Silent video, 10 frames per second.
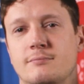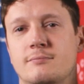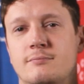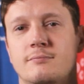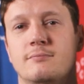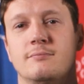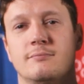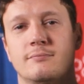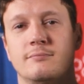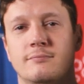
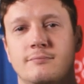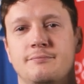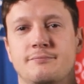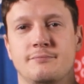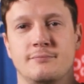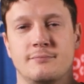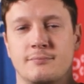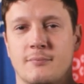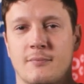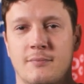
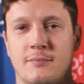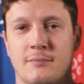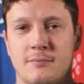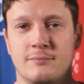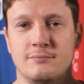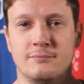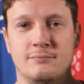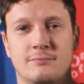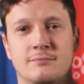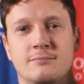
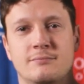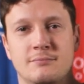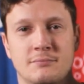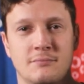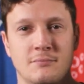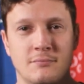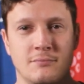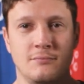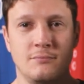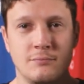
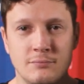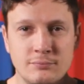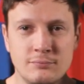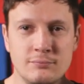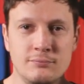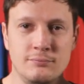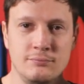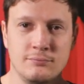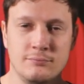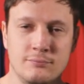
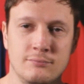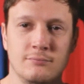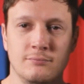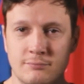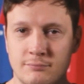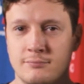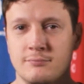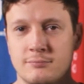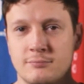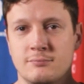
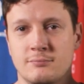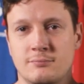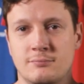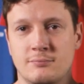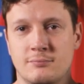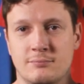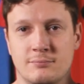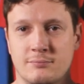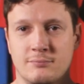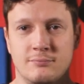
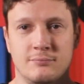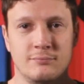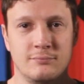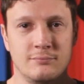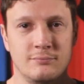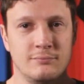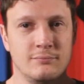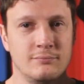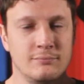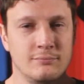[no speech]